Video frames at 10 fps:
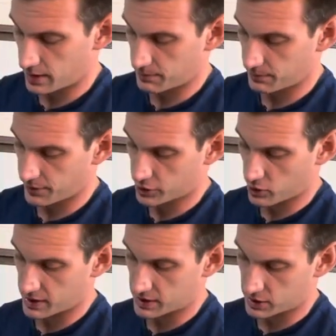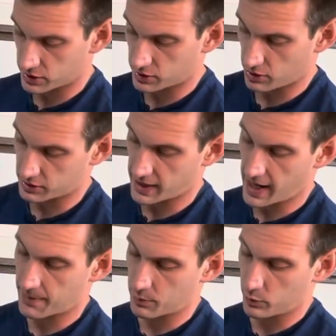the transition starts to
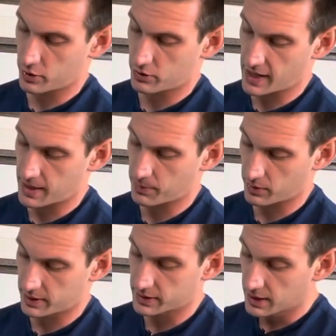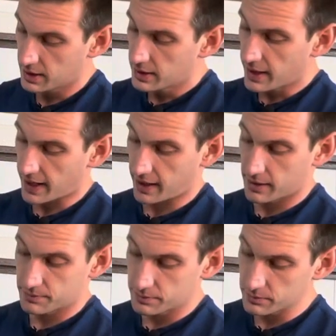happen where your taper is,
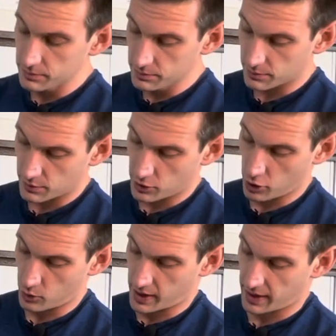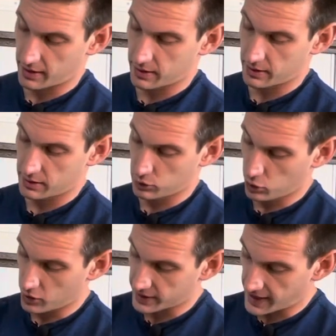and you can
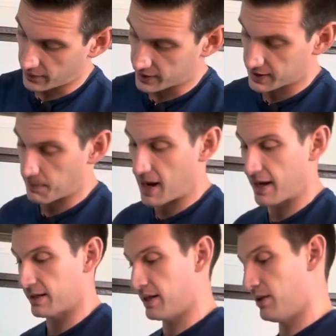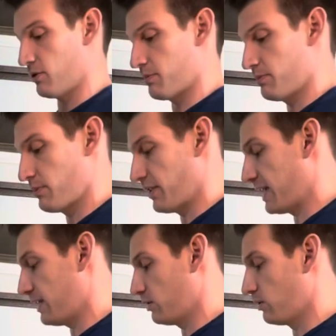look down the spine either by the
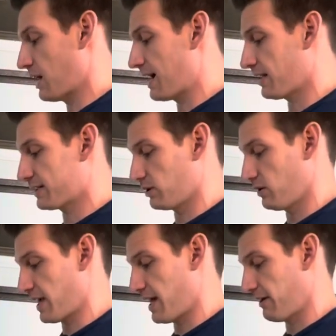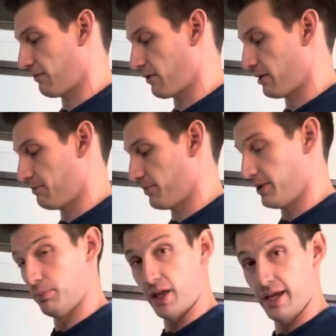heel. I like to look at it from the
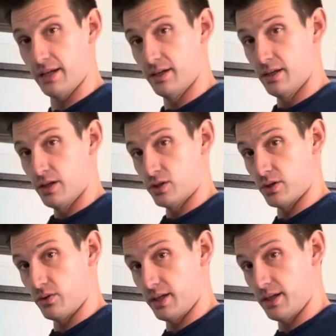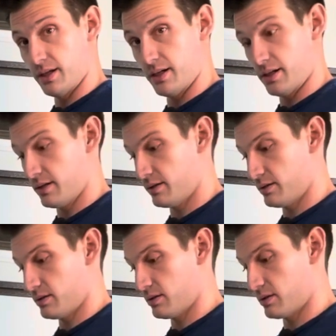blade to the
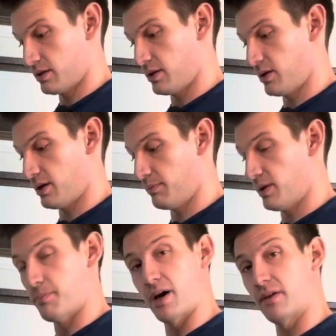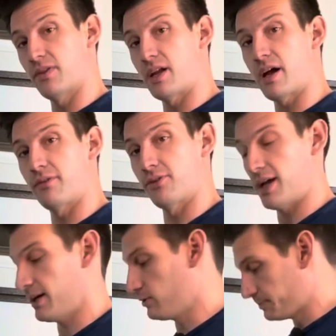butt of the knife or the
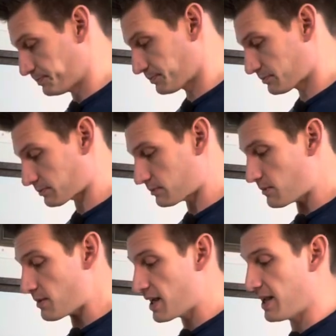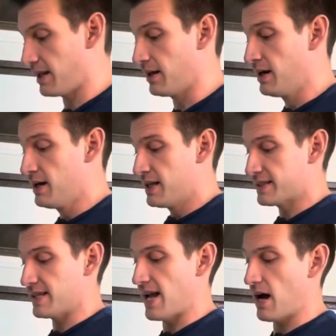handle, and
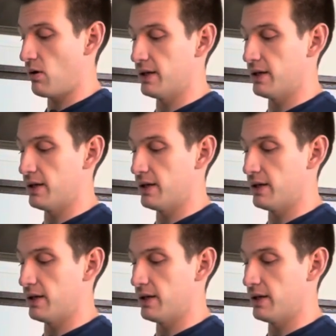see how in